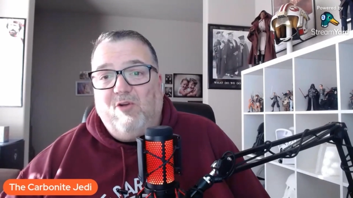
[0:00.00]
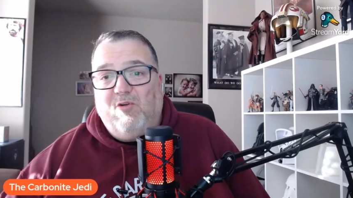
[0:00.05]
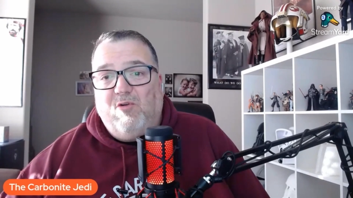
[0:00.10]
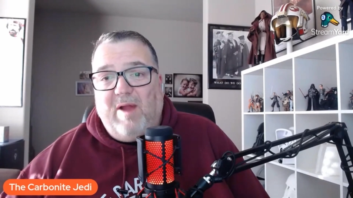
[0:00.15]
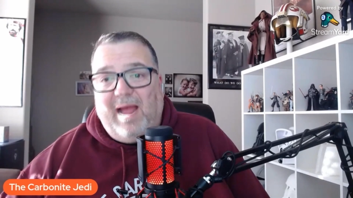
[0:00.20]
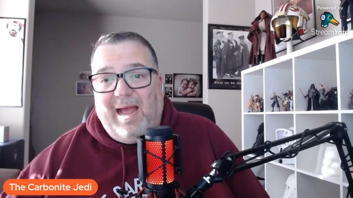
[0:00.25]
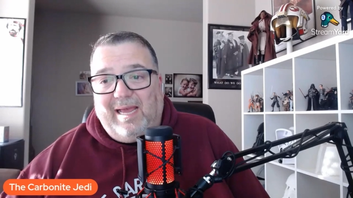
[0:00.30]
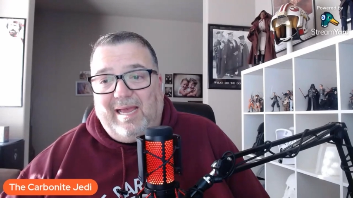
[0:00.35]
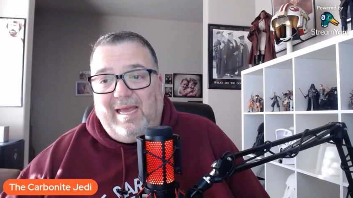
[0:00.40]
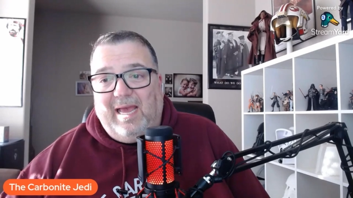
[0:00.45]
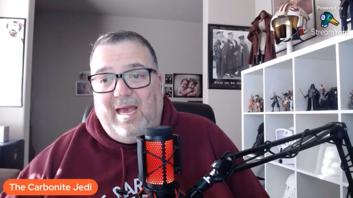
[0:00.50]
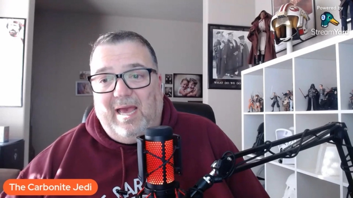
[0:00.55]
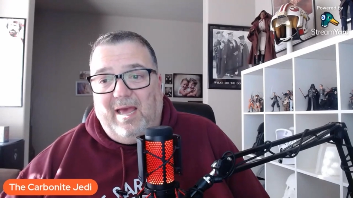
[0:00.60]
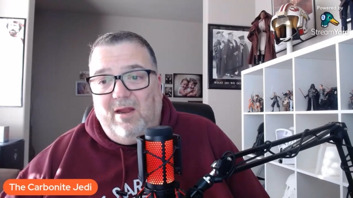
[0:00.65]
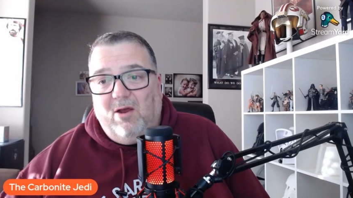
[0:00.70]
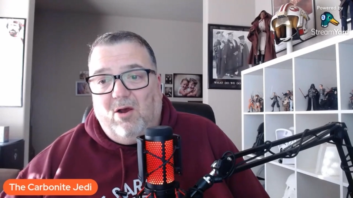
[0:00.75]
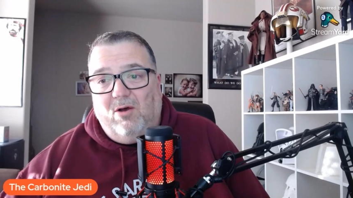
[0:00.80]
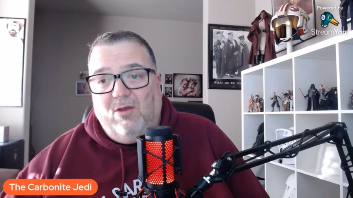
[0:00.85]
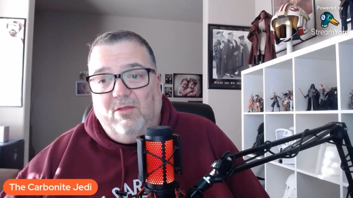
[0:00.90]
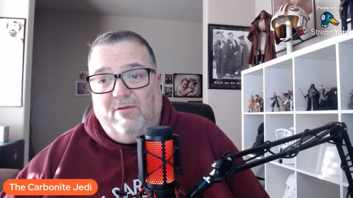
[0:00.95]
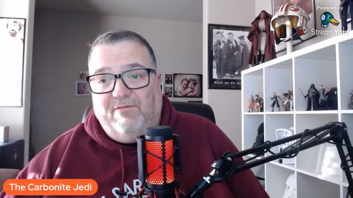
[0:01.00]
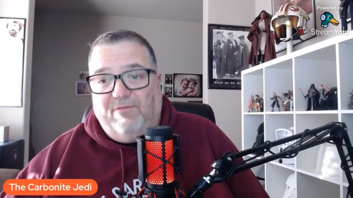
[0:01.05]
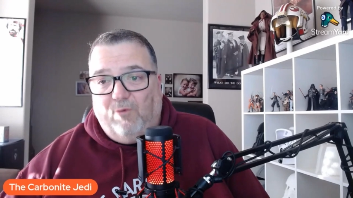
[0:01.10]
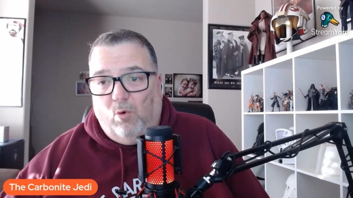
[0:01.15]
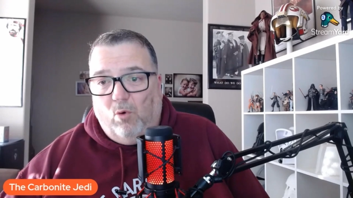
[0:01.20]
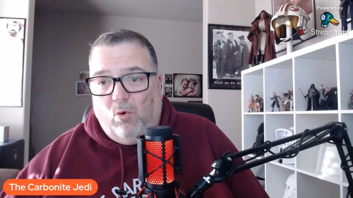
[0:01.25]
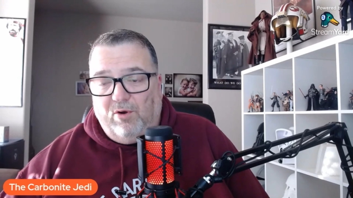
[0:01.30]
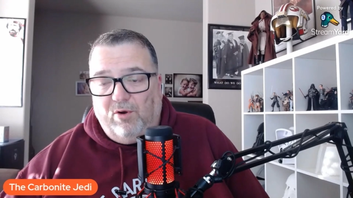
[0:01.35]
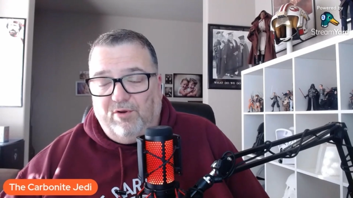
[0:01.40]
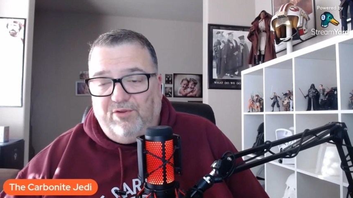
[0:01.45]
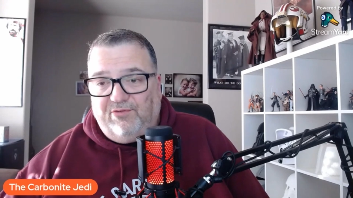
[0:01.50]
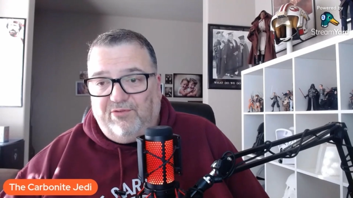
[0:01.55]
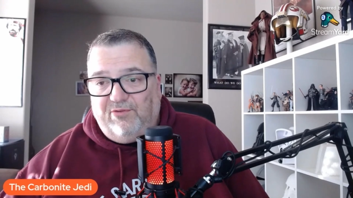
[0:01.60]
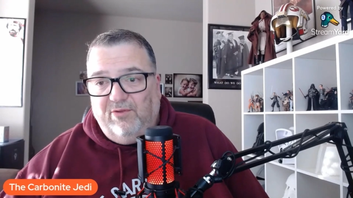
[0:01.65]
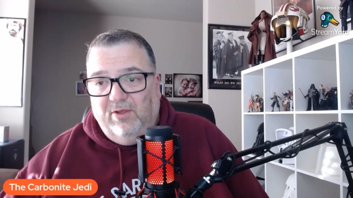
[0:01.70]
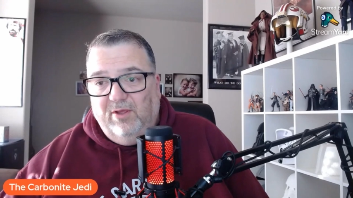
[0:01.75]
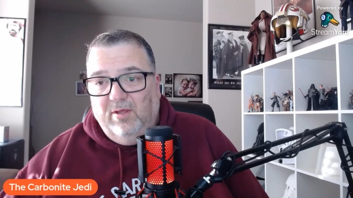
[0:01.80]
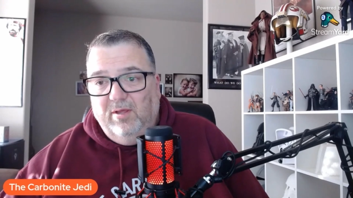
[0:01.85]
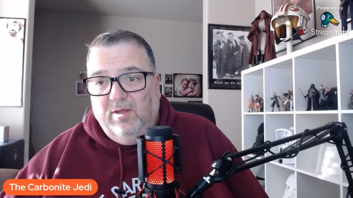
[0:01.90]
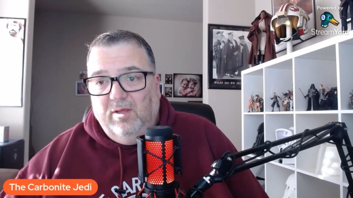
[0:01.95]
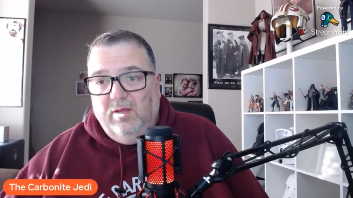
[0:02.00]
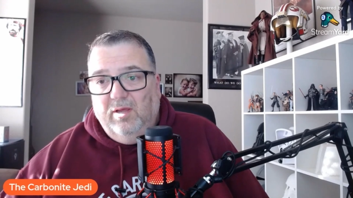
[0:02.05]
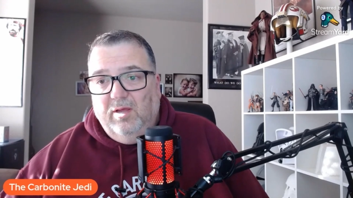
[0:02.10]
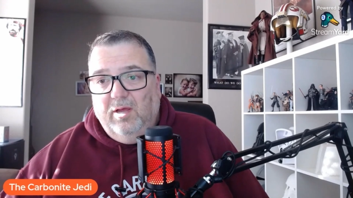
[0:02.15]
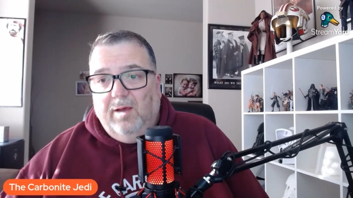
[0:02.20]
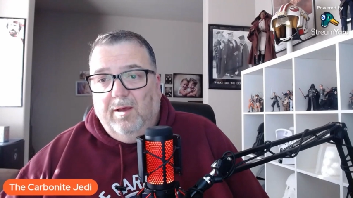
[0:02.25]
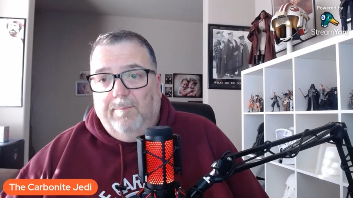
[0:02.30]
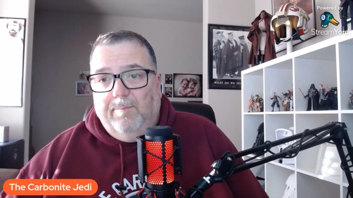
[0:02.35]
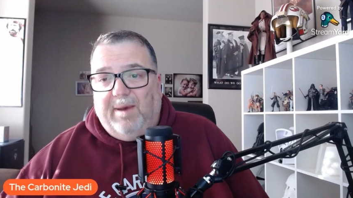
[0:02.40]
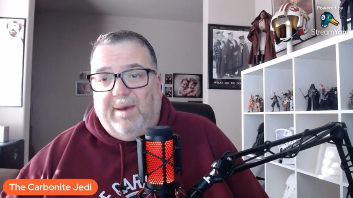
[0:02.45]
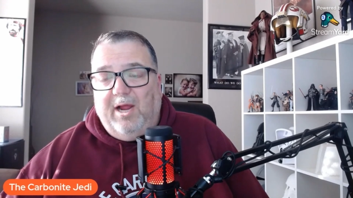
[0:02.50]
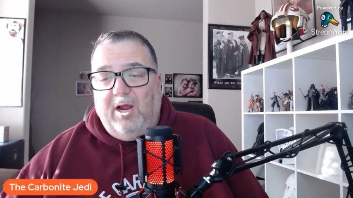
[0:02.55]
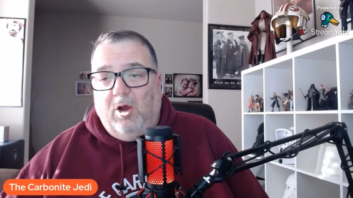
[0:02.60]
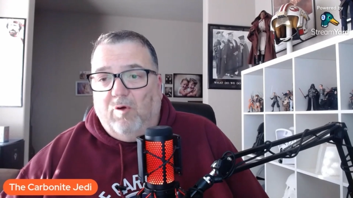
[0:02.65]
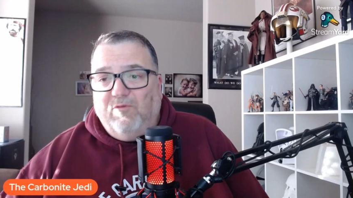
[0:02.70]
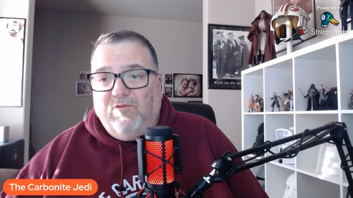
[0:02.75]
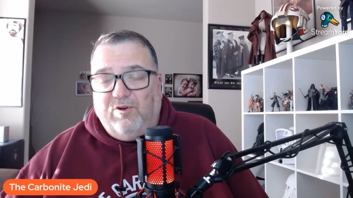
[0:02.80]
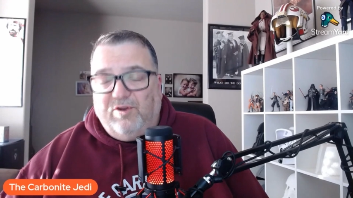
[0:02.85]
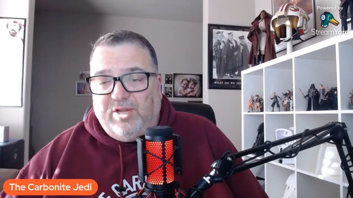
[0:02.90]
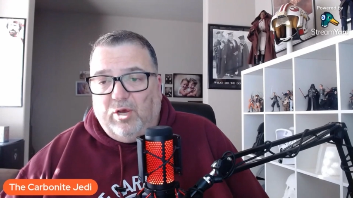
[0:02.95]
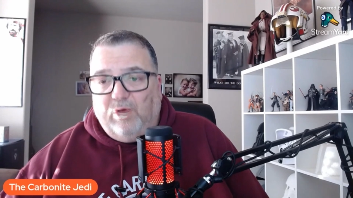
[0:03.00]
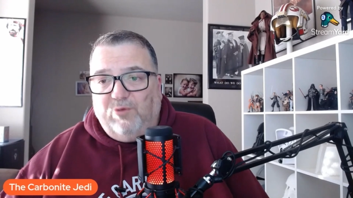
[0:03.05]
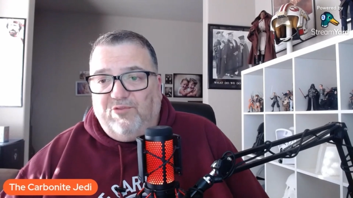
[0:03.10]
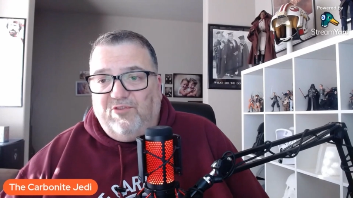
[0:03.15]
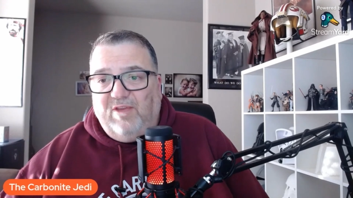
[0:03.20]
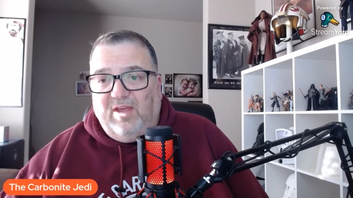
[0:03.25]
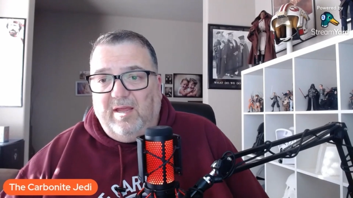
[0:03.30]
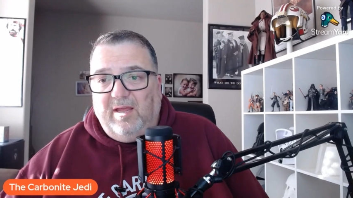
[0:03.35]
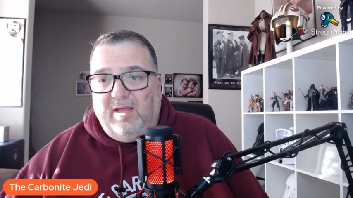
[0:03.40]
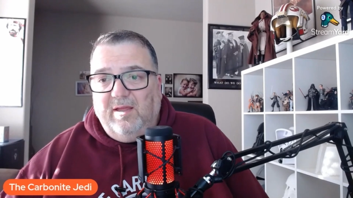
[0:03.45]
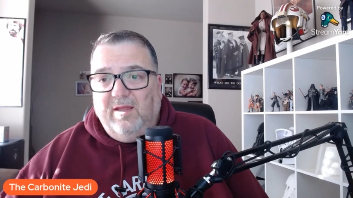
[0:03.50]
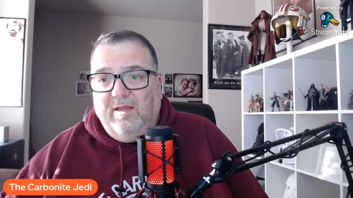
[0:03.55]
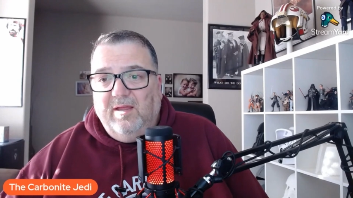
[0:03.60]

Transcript: crackhead on the Force by overdosing